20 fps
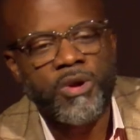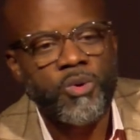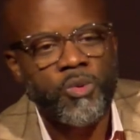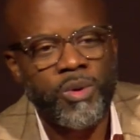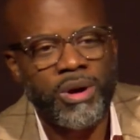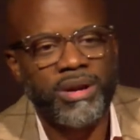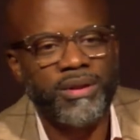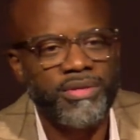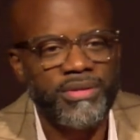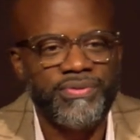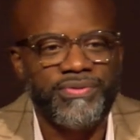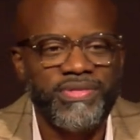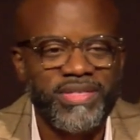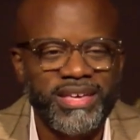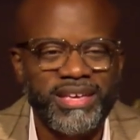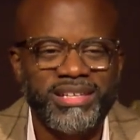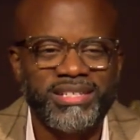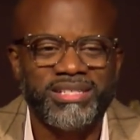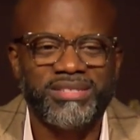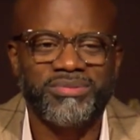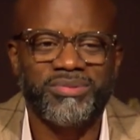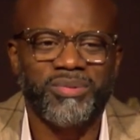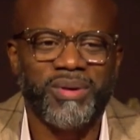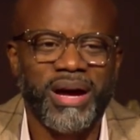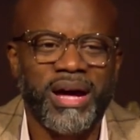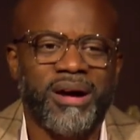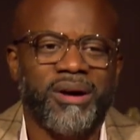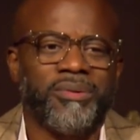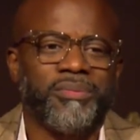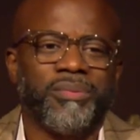one of the things
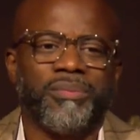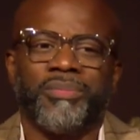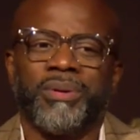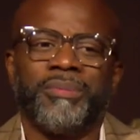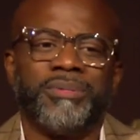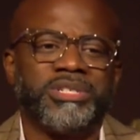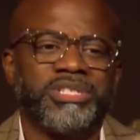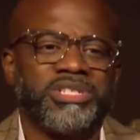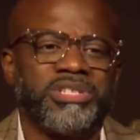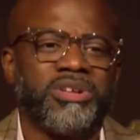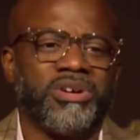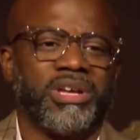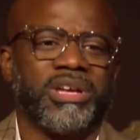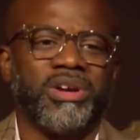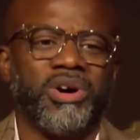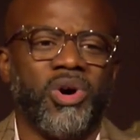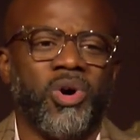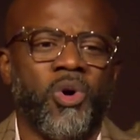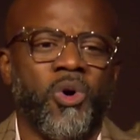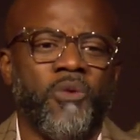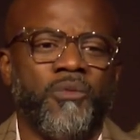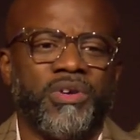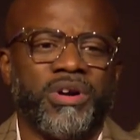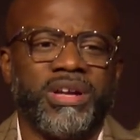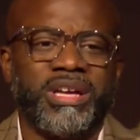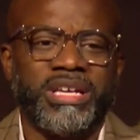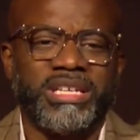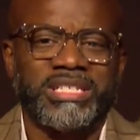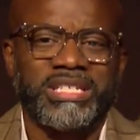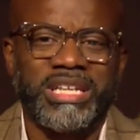while wow, we were just looking over
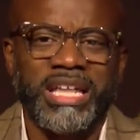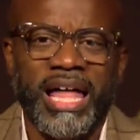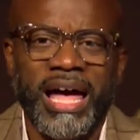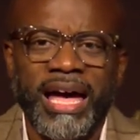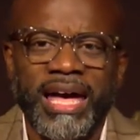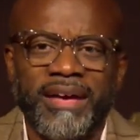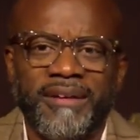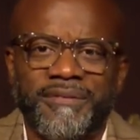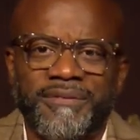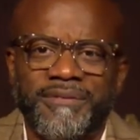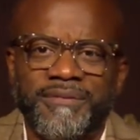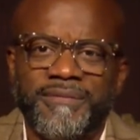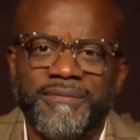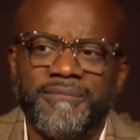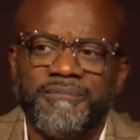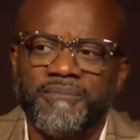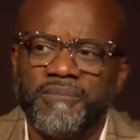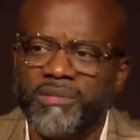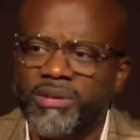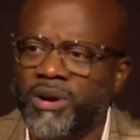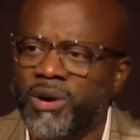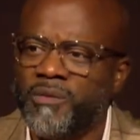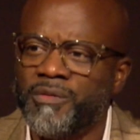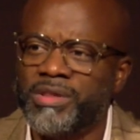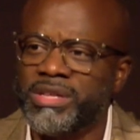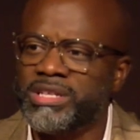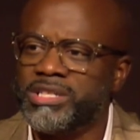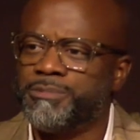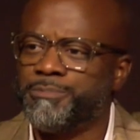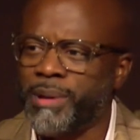his life over
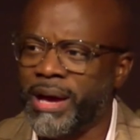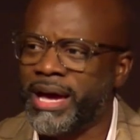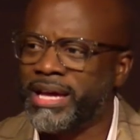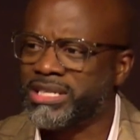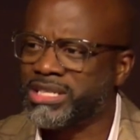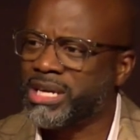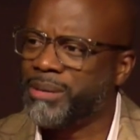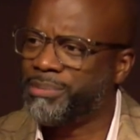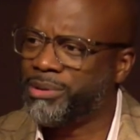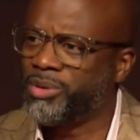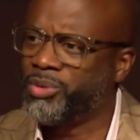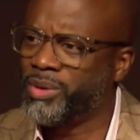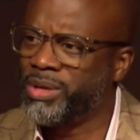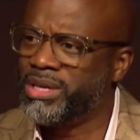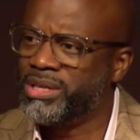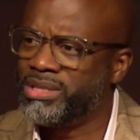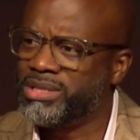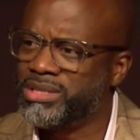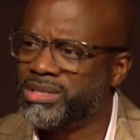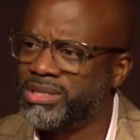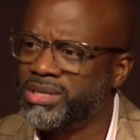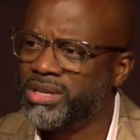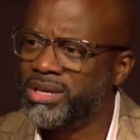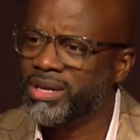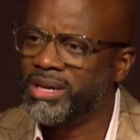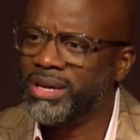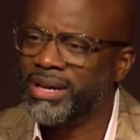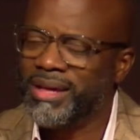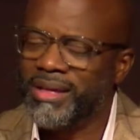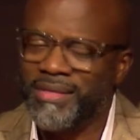these past couple of weeks
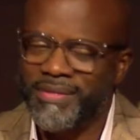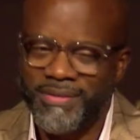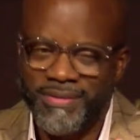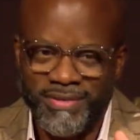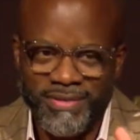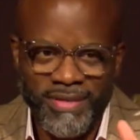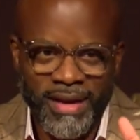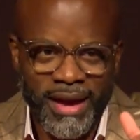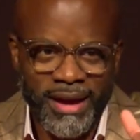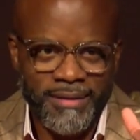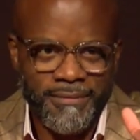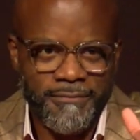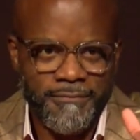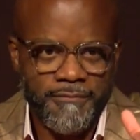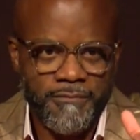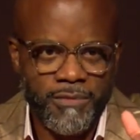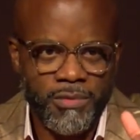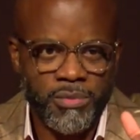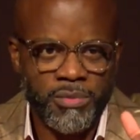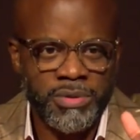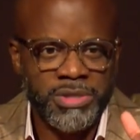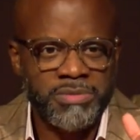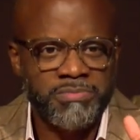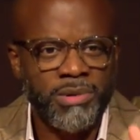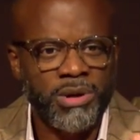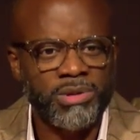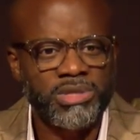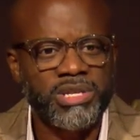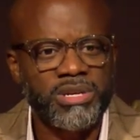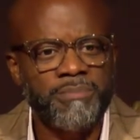that was
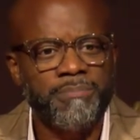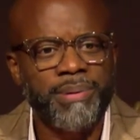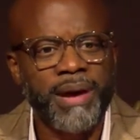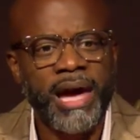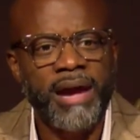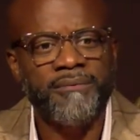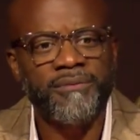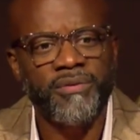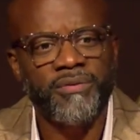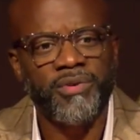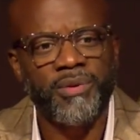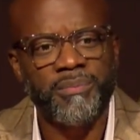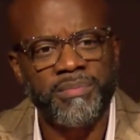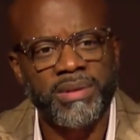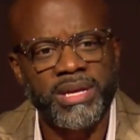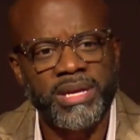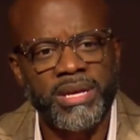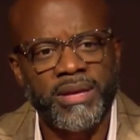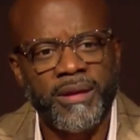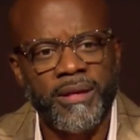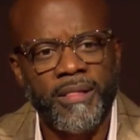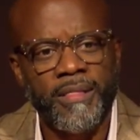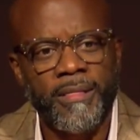most impactful for me